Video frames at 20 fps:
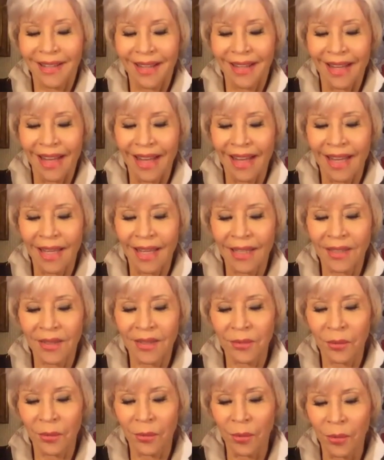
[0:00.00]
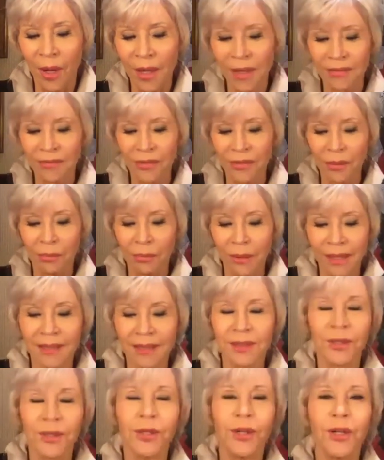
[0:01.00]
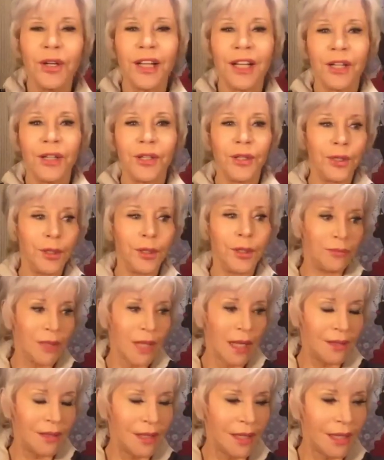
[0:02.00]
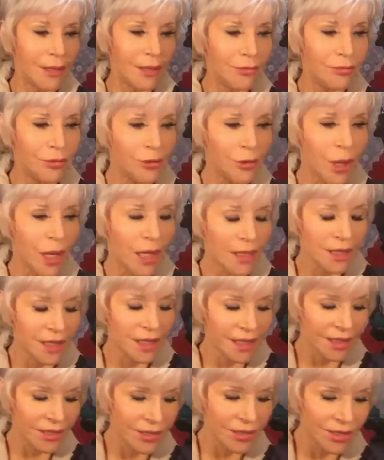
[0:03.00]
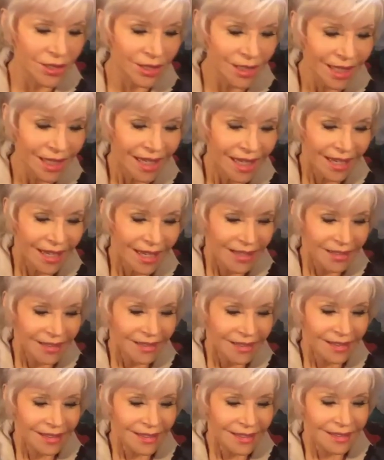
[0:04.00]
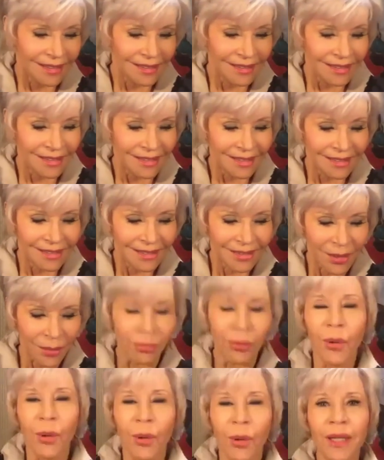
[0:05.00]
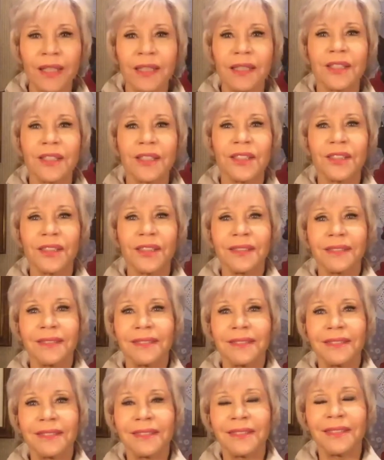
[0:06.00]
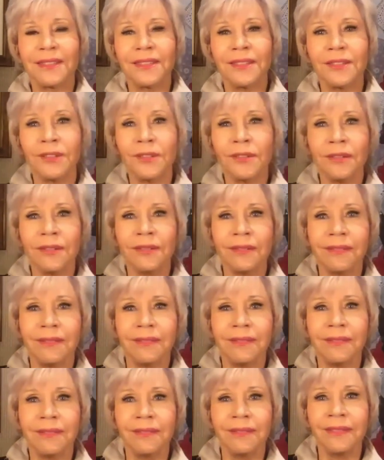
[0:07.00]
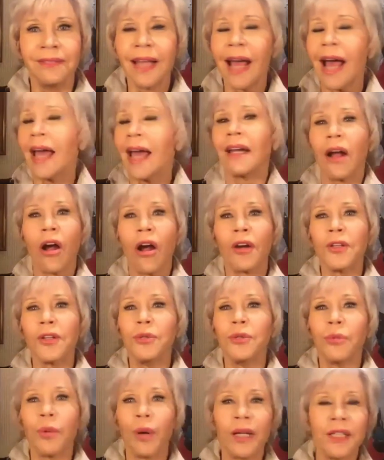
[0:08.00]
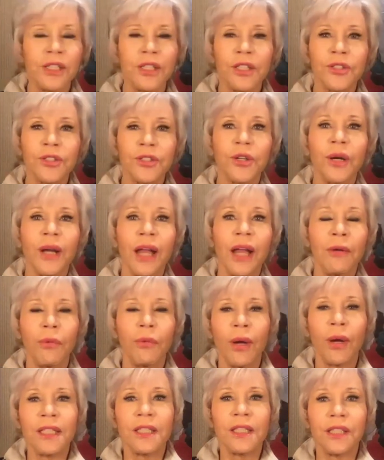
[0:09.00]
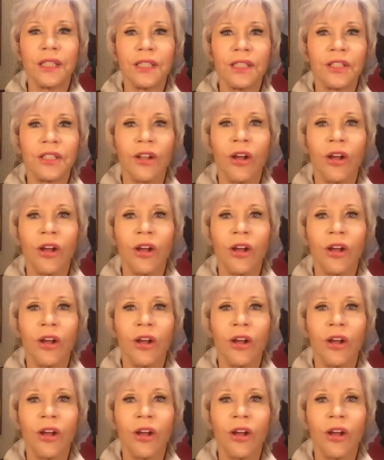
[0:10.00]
And one of the big learning curves, I think, for us is, the point is not, are you racist or not racist?